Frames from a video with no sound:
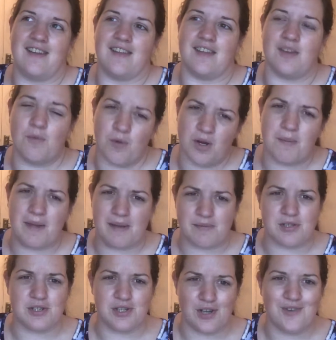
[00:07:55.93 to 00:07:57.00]
you want to be able
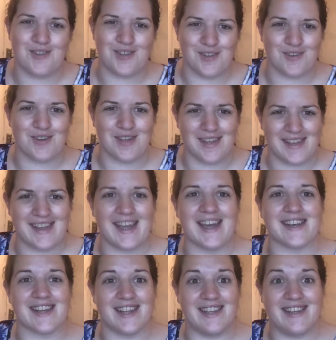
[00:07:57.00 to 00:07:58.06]
to know that you can
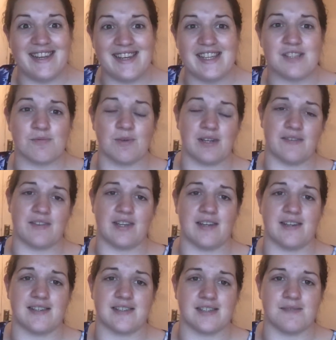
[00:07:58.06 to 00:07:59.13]
get at least one of the
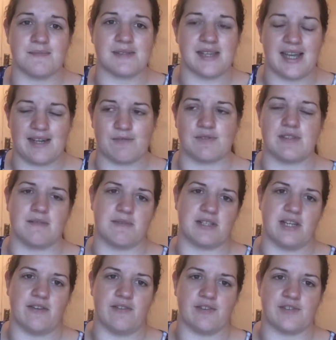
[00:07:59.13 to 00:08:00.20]
items out of the
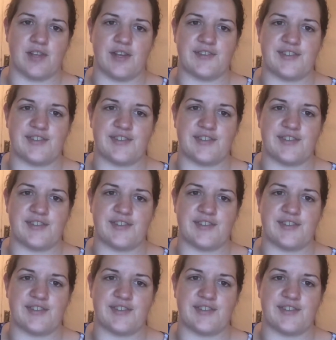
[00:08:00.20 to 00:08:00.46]
materials that are